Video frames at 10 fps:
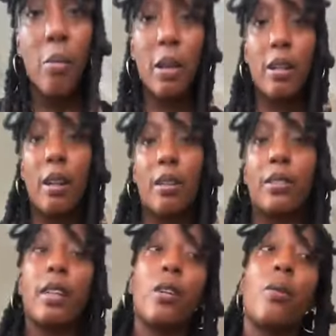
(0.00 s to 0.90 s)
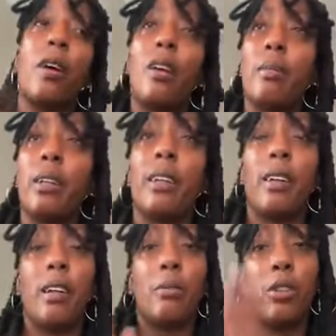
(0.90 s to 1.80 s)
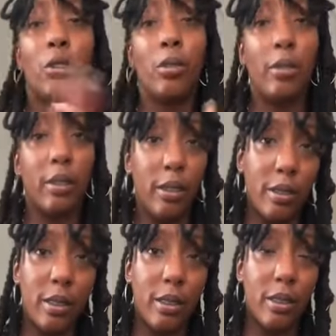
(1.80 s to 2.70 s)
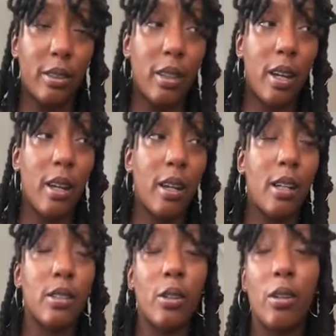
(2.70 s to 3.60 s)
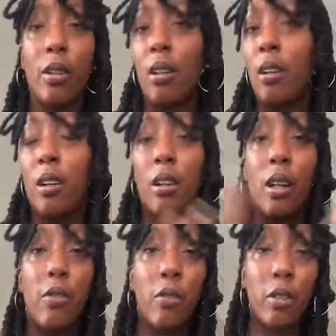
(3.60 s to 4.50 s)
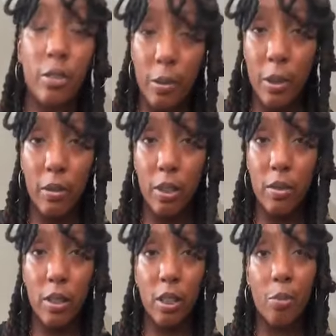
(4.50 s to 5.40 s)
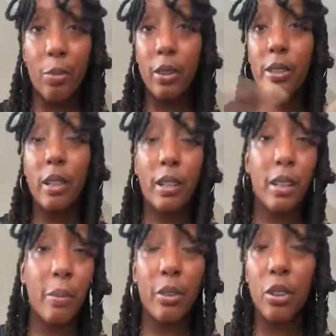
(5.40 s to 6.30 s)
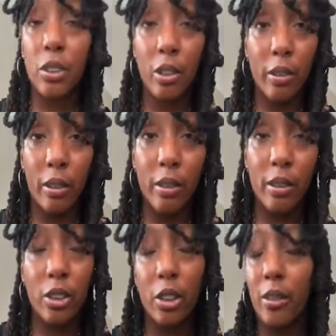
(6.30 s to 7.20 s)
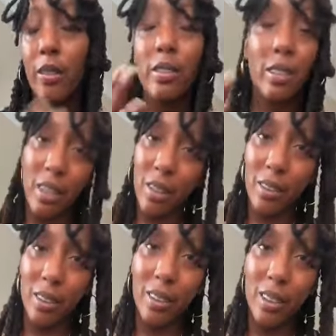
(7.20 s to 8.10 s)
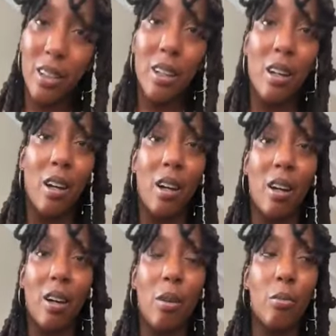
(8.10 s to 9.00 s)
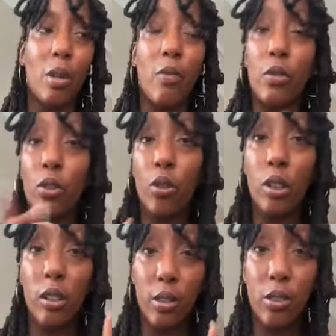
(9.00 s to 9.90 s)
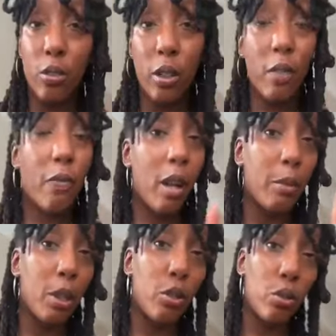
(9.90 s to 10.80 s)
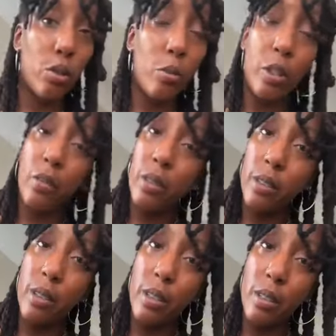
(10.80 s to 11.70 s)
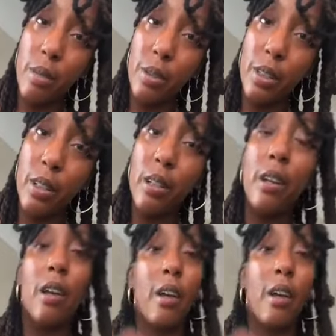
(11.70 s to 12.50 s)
But anyhow, tengo hambre, and I'm going to go eat. And if you learned something from this video, please like it, please share it. Sharing is caring. If you're on Instagram, follow me on YouTube at The Renaissance Amazon.